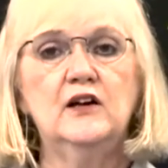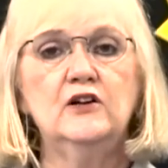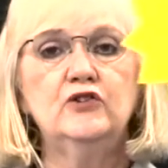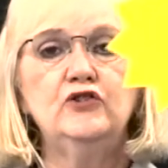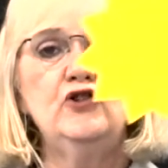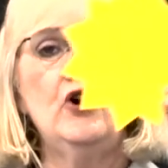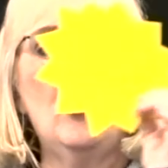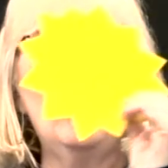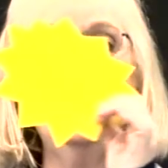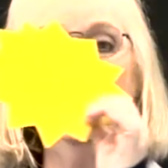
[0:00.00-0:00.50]

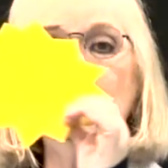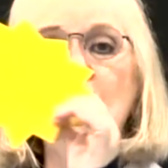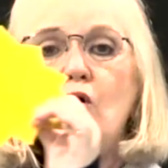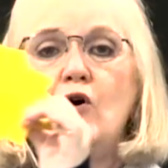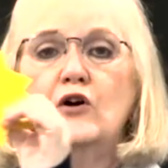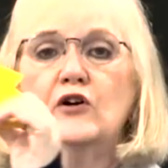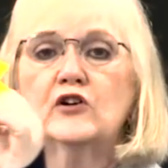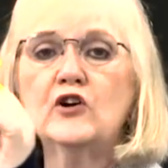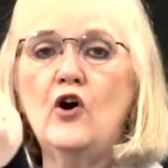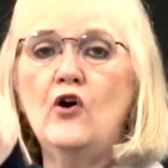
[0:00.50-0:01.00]
No
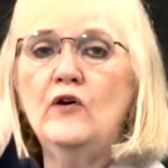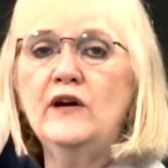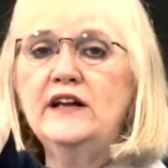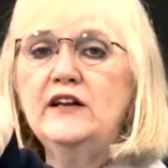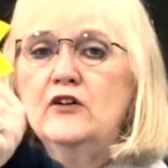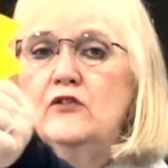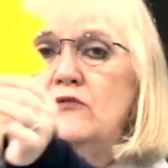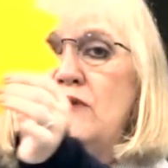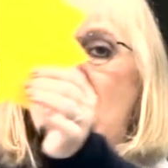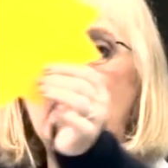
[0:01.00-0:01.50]
more
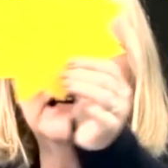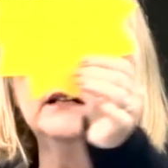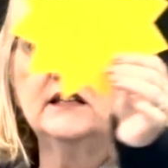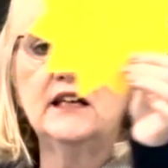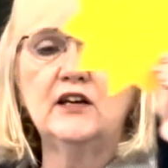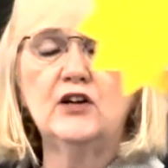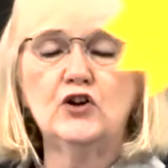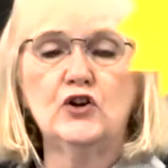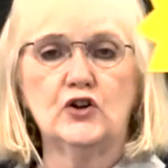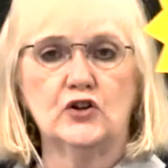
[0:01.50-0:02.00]
going around
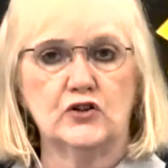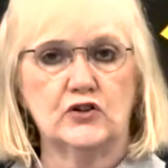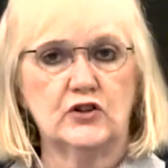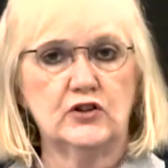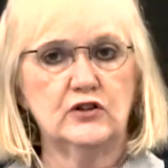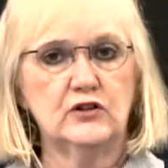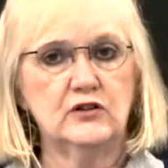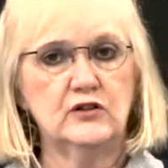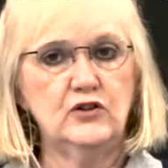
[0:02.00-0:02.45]
the earth.